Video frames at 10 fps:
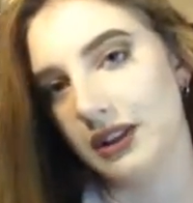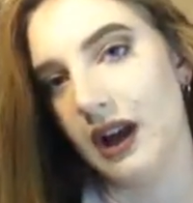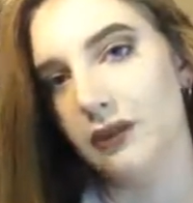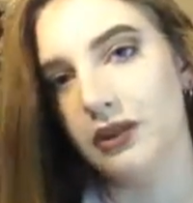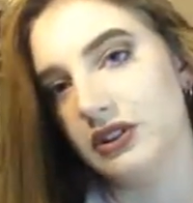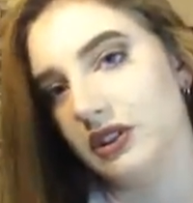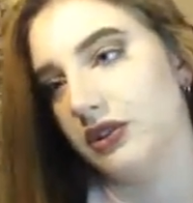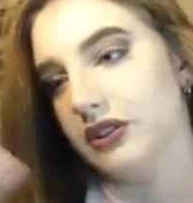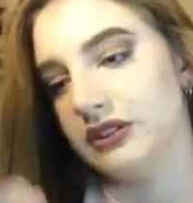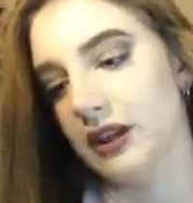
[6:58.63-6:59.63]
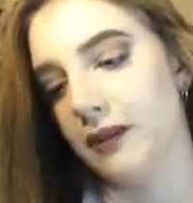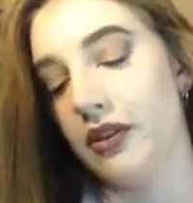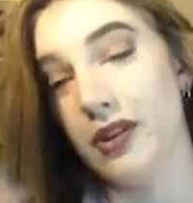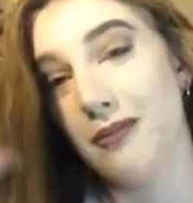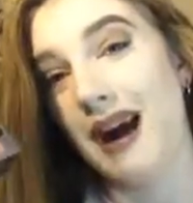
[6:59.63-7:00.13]
would still use
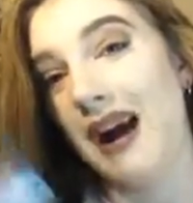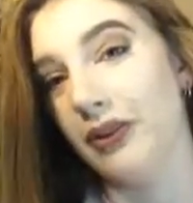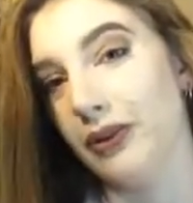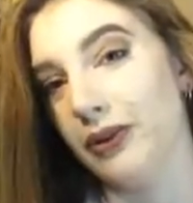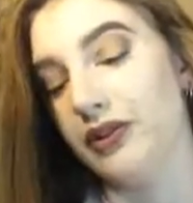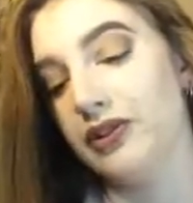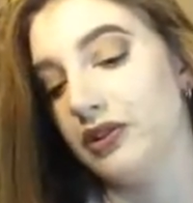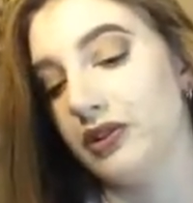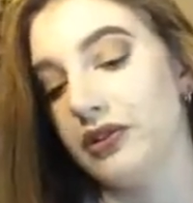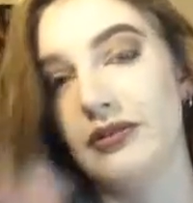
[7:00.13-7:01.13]
them. They're matte though, so